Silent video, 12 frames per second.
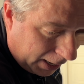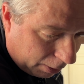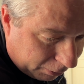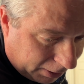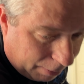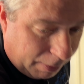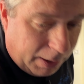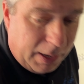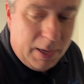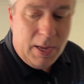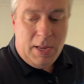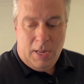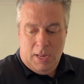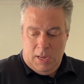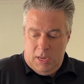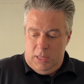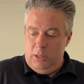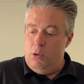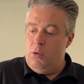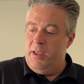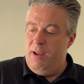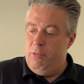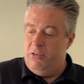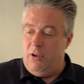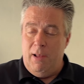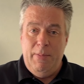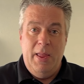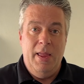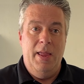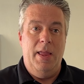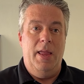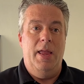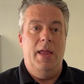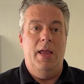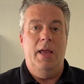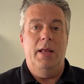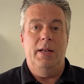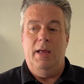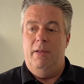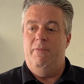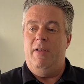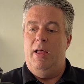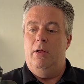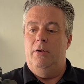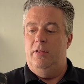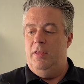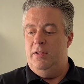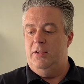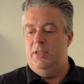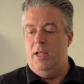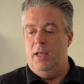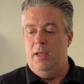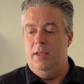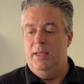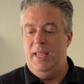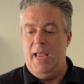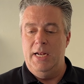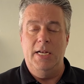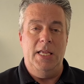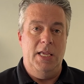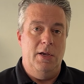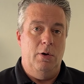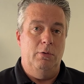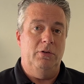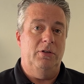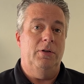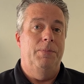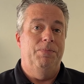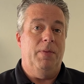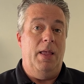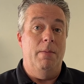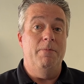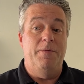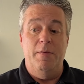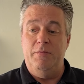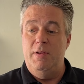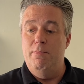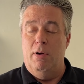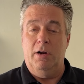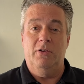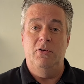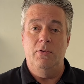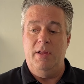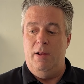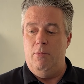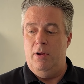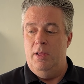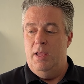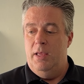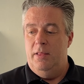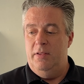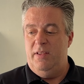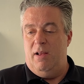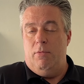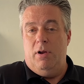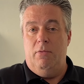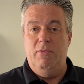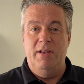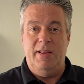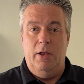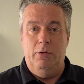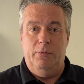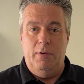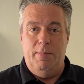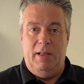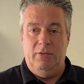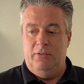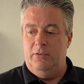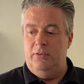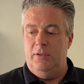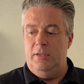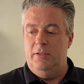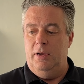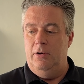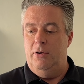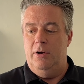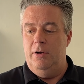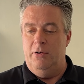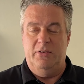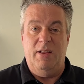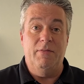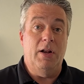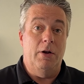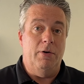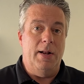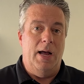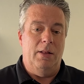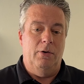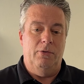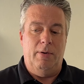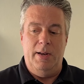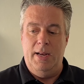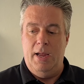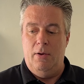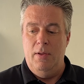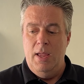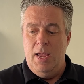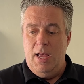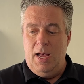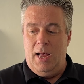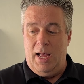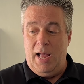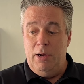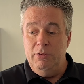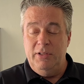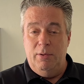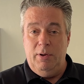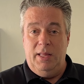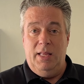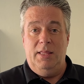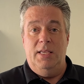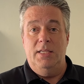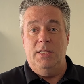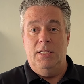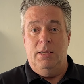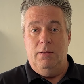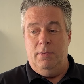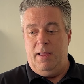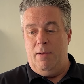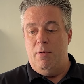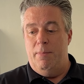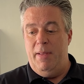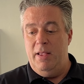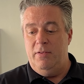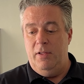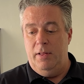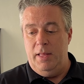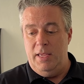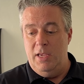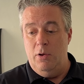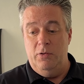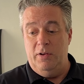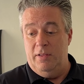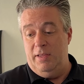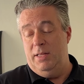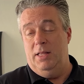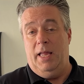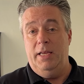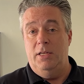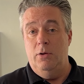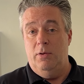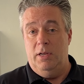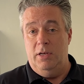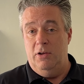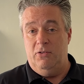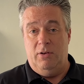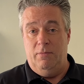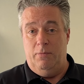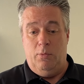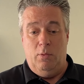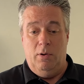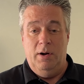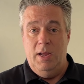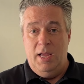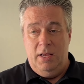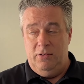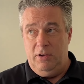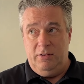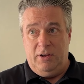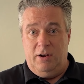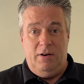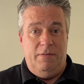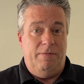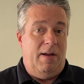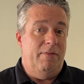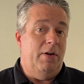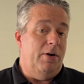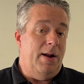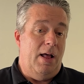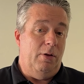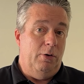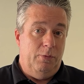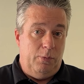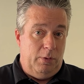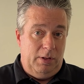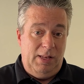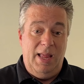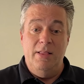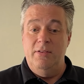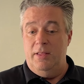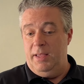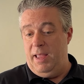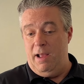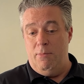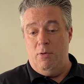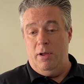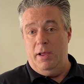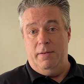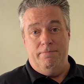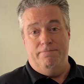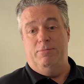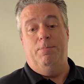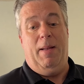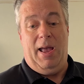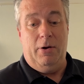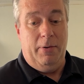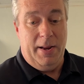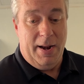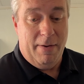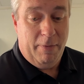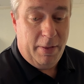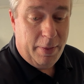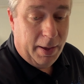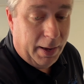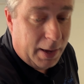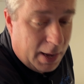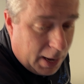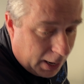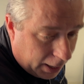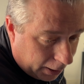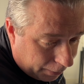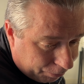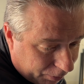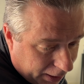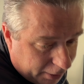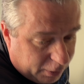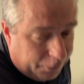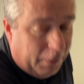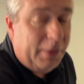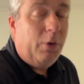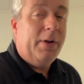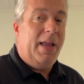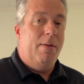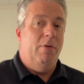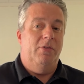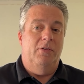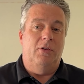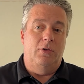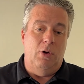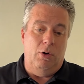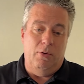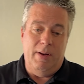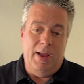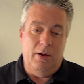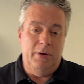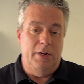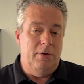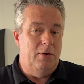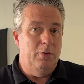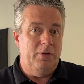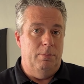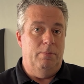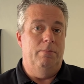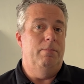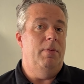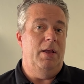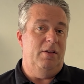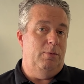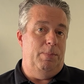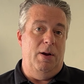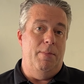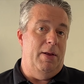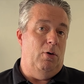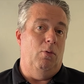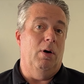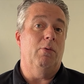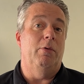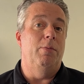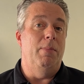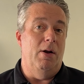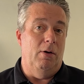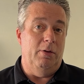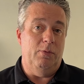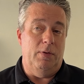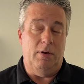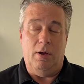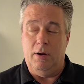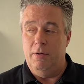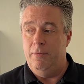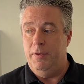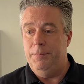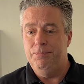I was at my local camera shop and I found this Canon EOS M50 Mark II camera. This camera retails for about $600 or $700 right now. I was able to get this camera basically used. It's in like new condition for just under $500 for the lens in the camera and battery and everything. And it's a fun little camera just to tote around and do some experimental work with mirrorless photography.